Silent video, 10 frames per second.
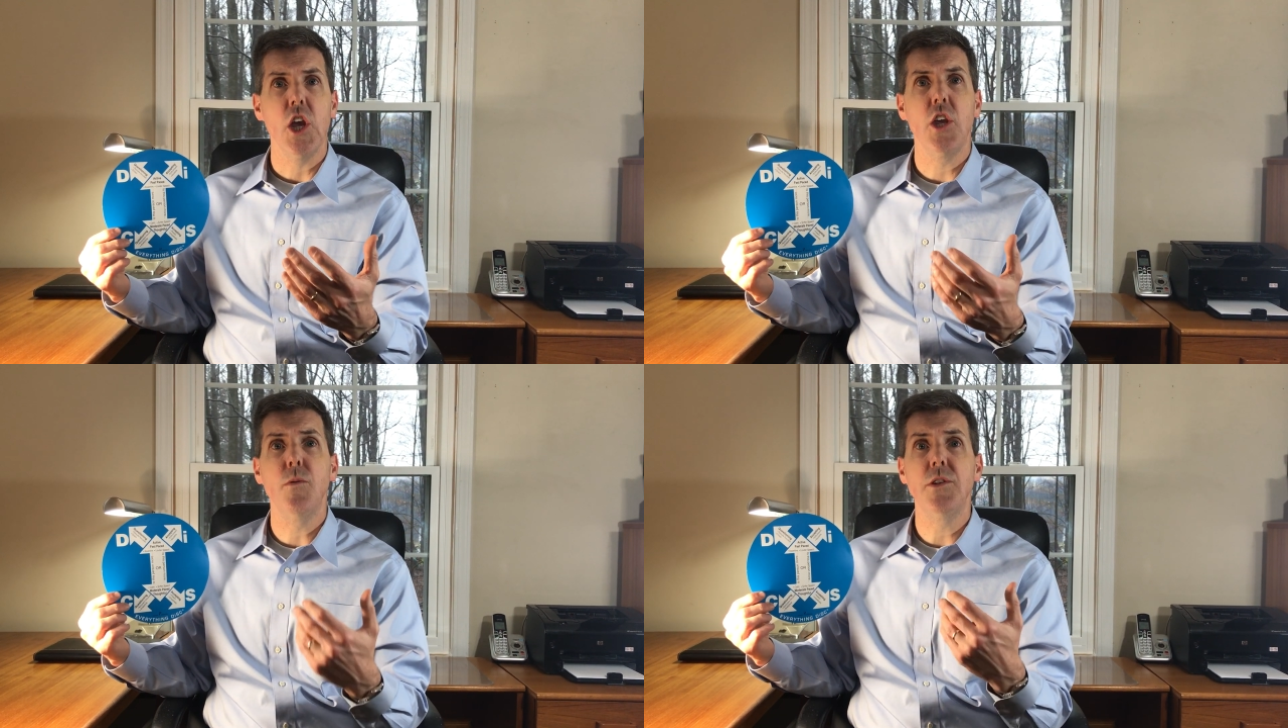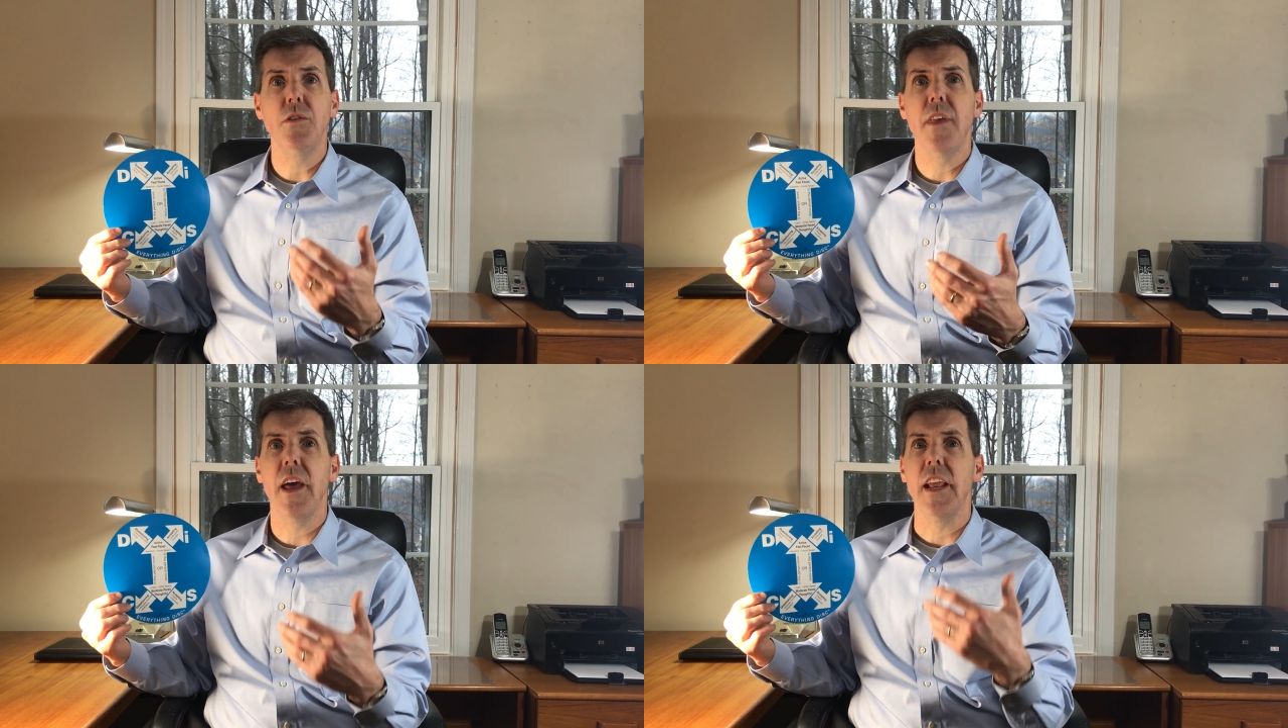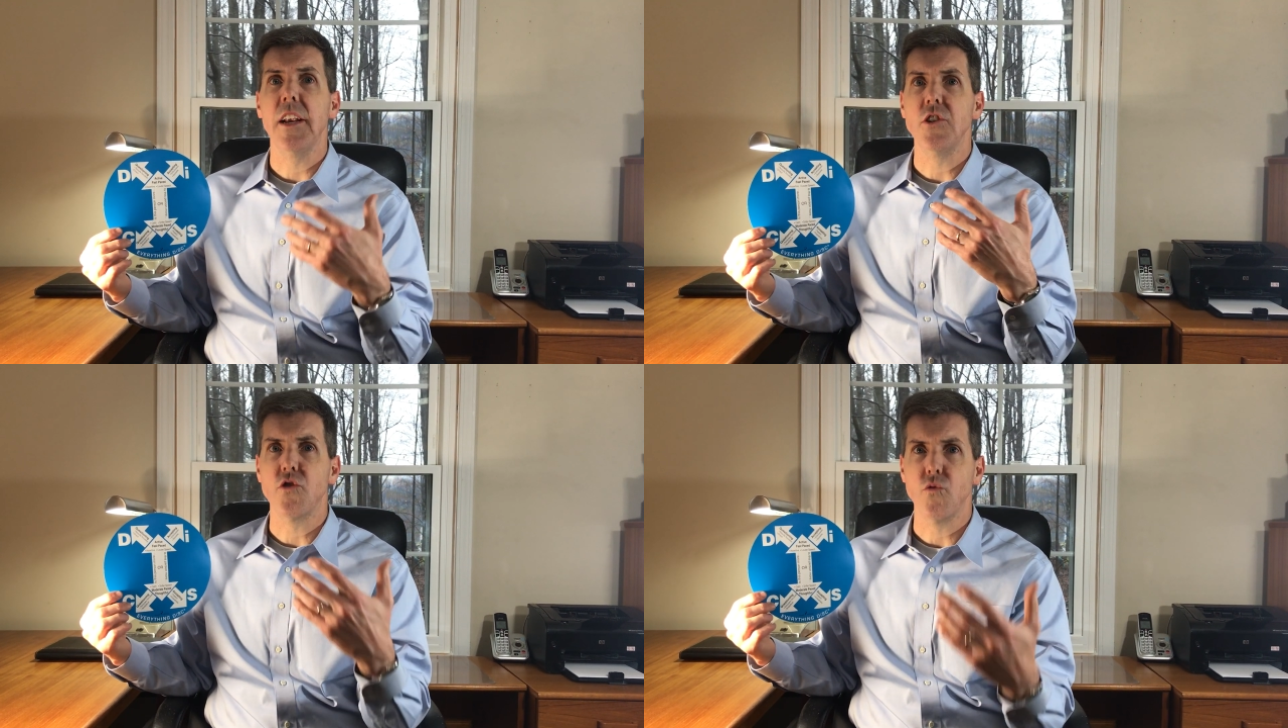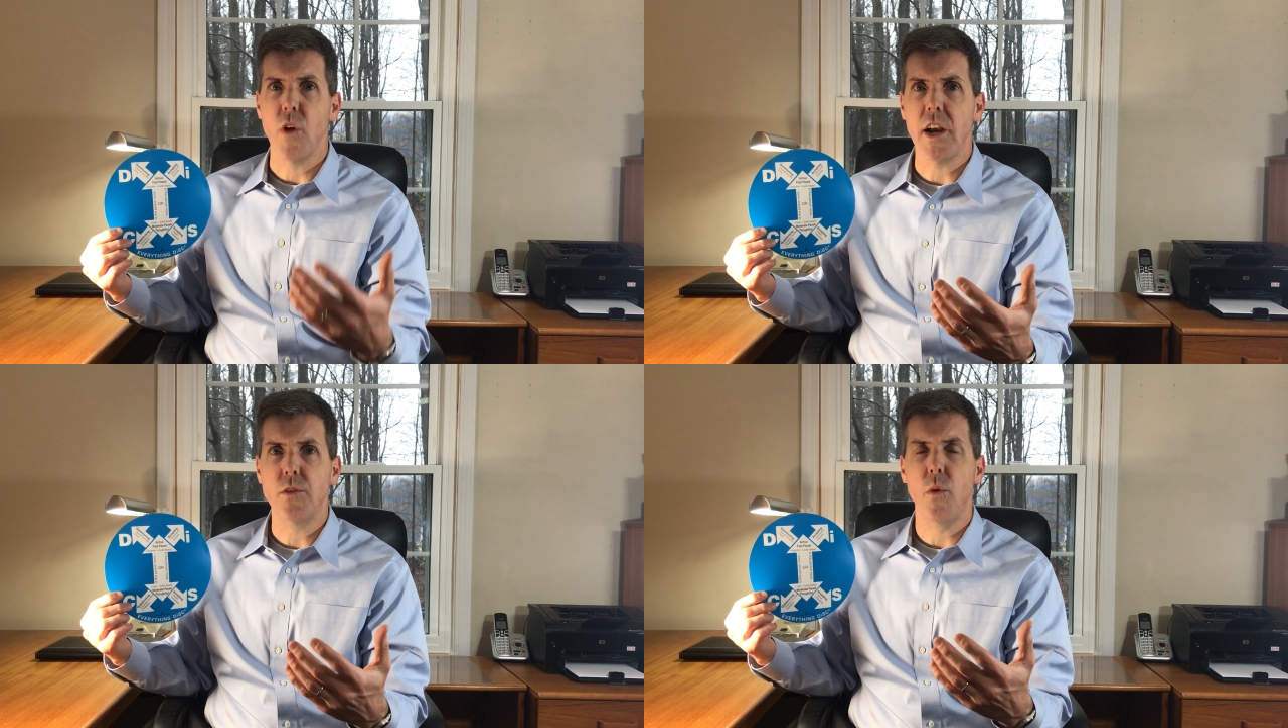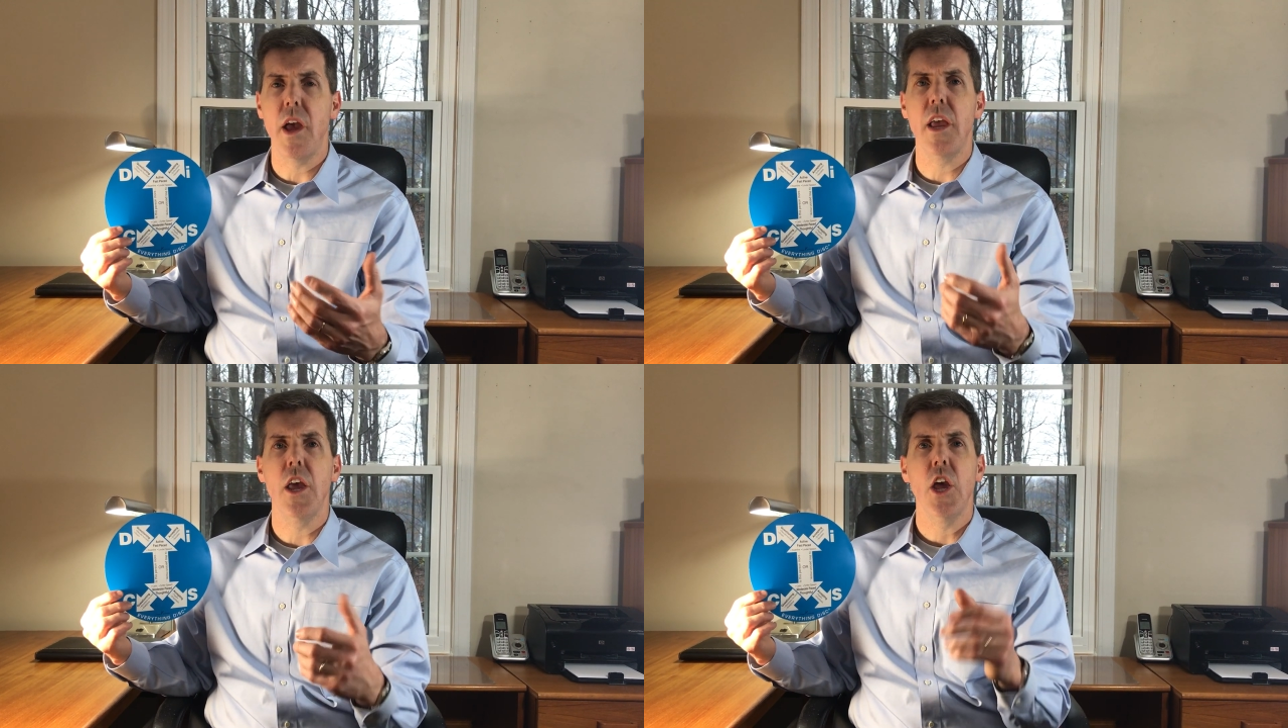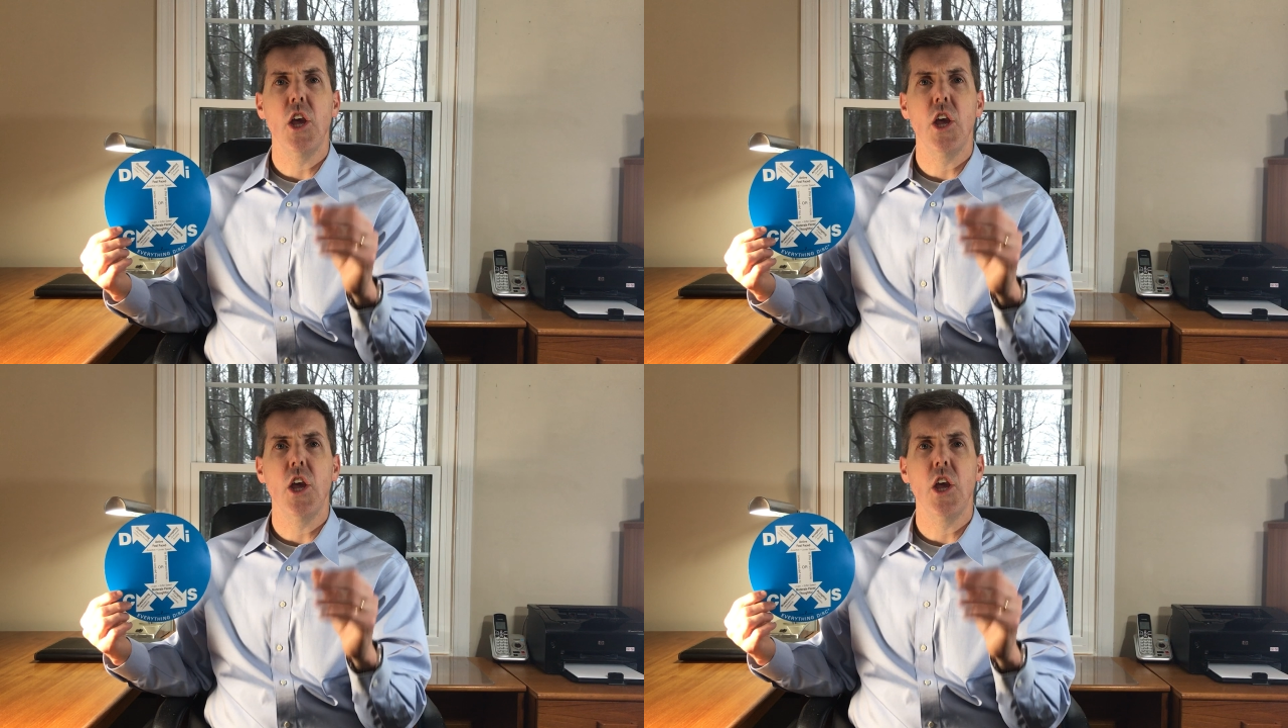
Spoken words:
you would do that in a direct way.